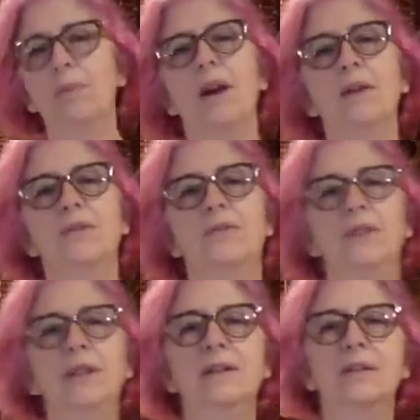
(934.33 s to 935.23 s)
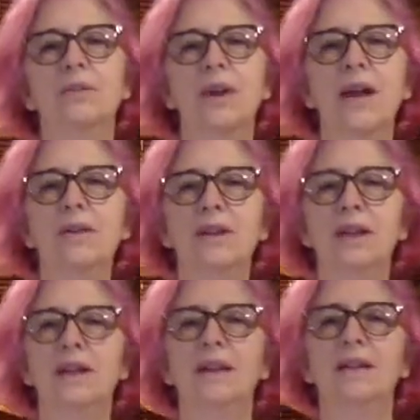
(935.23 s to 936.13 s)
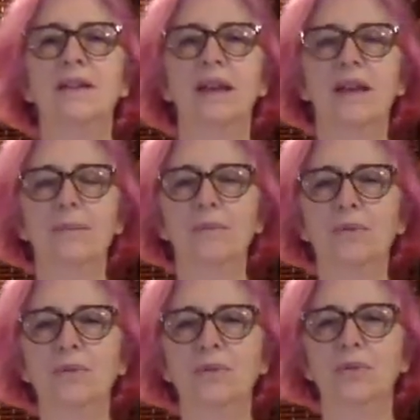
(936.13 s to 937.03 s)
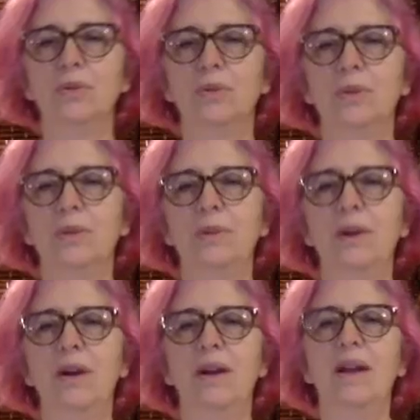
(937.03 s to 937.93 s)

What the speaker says: our feet grounded, hip or shoulder width apart.